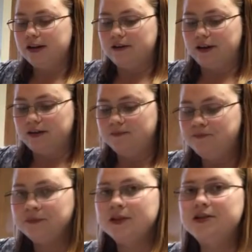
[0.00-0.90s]
dokie.
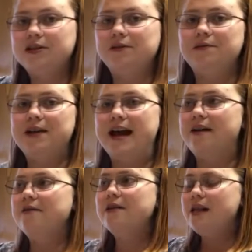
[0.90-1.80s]
So
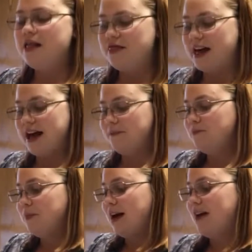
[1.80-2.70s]
now that
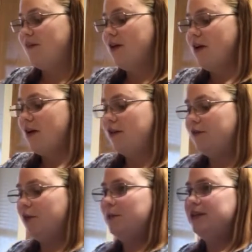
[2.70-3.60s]
I have all of
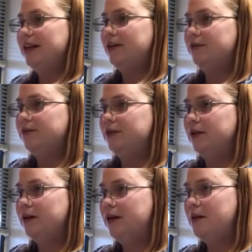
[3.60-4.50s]
our potatoes
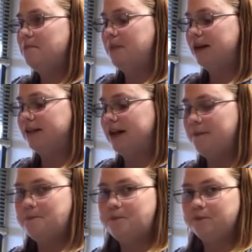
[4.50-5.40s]
mixed up,
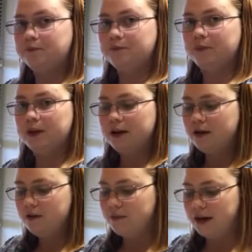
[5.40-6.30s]

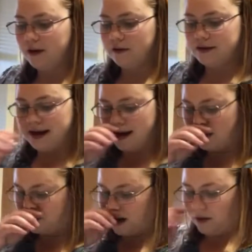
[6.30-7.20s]
I'm
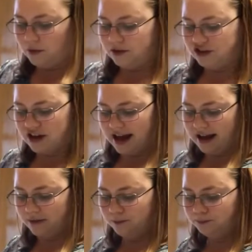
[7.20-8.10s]
now going to add